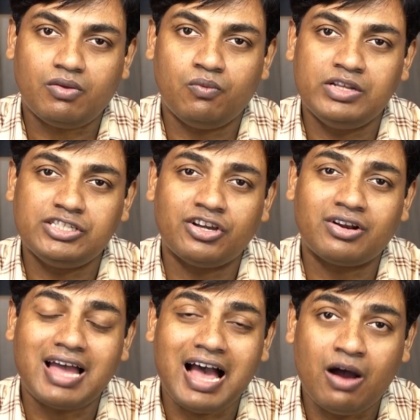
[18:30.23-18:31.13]
which
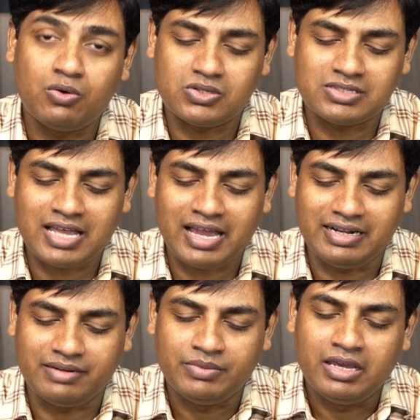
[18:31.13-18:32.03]
are
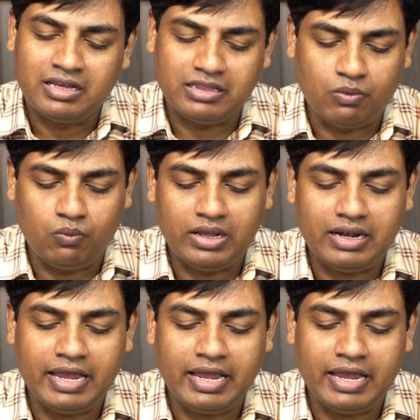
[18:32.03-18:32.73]
outside the will